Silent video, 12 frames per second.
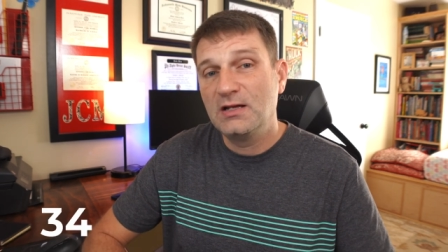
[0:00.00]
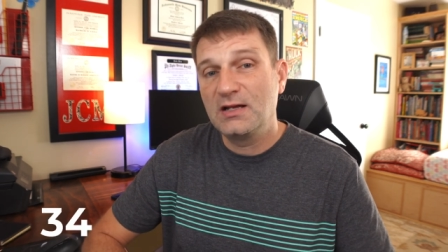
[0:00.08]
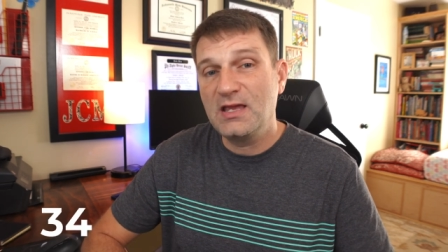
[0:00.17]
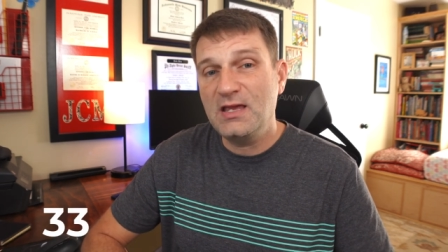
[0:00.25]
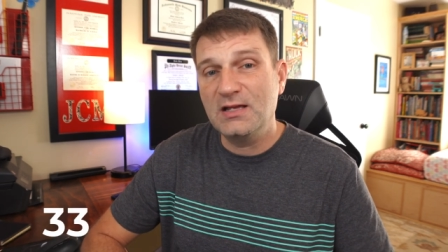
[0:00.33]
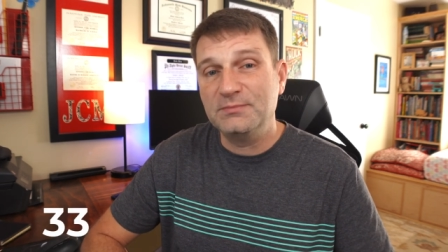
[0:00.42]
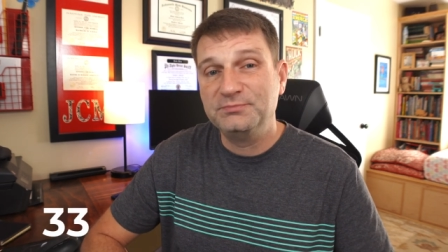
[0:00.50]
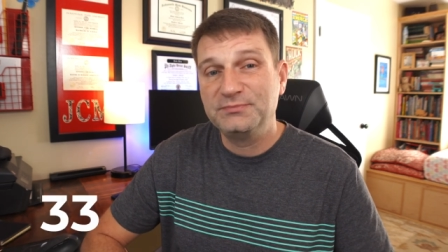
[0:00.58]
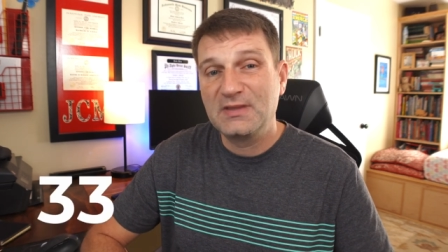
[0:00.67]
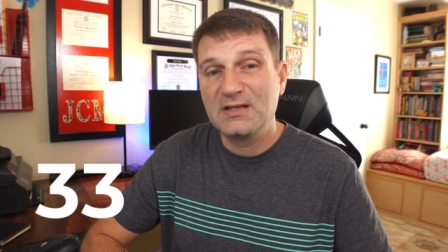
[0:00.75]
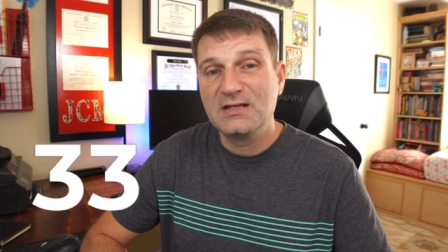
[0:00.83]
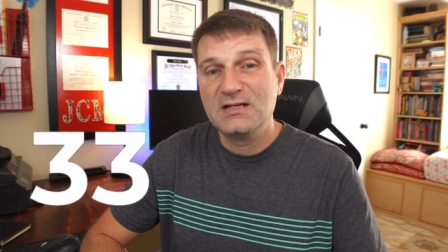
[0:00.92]
Again,
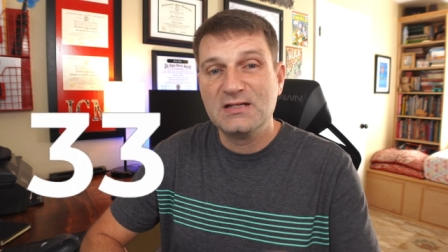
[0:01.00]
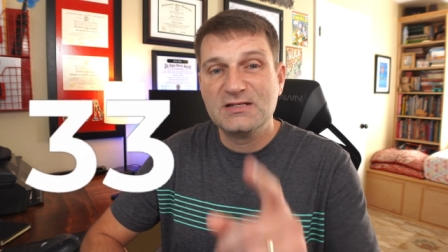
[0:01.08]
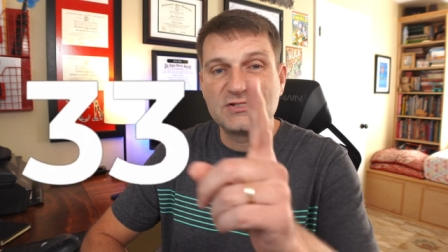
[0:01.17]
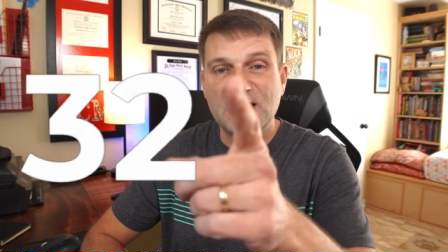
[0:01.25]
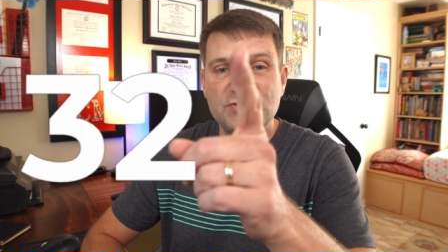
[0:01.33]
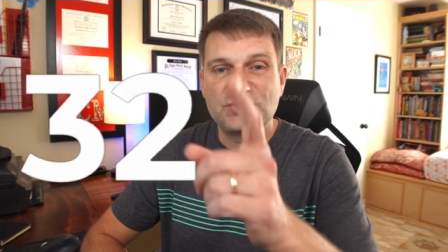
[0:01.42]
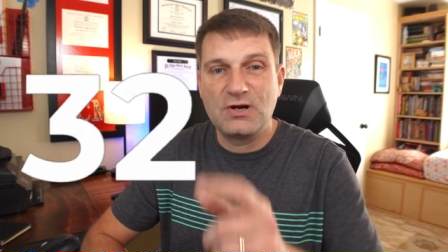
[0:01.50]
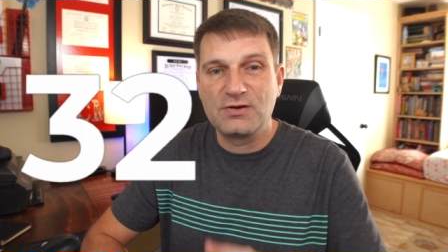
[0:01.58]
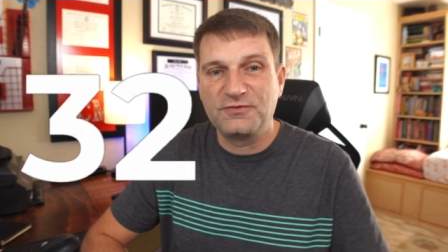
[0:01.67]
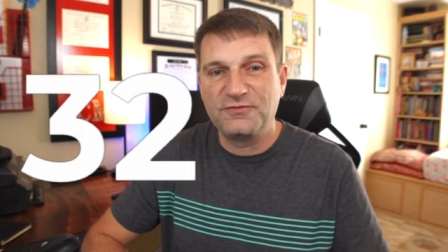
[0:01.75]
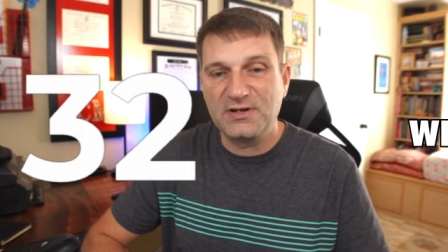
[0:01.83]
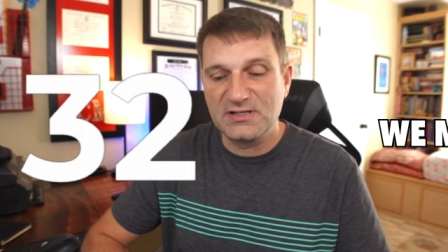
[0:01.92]
stay
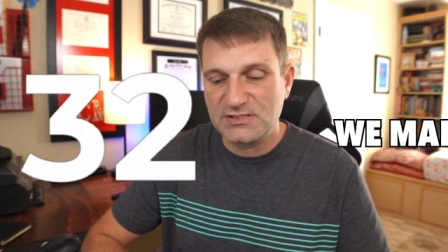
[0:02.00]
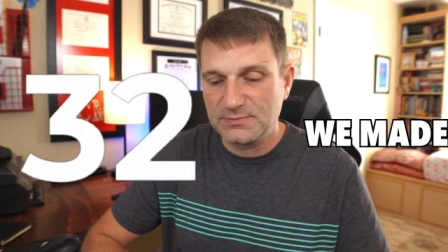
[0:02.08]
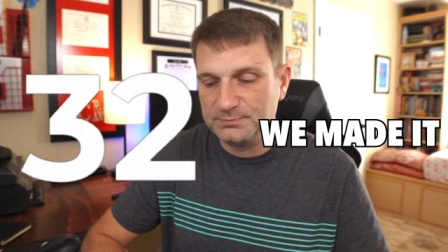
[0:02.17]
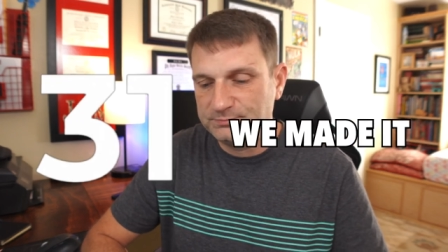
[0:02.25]
stronger, friends.